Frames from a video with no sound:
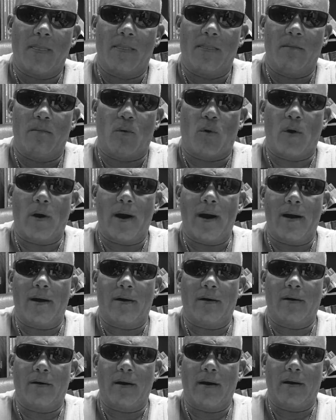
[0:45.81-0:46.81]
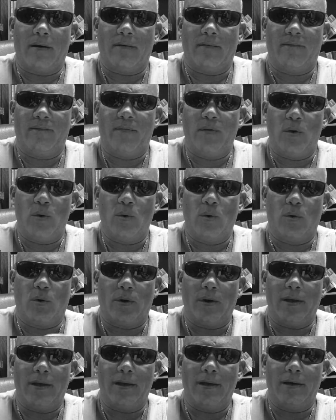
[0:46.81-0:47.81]
The more air and
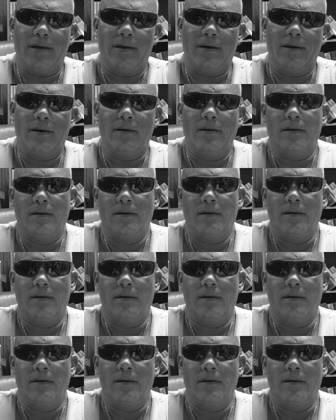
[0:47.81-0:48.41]
fuel in,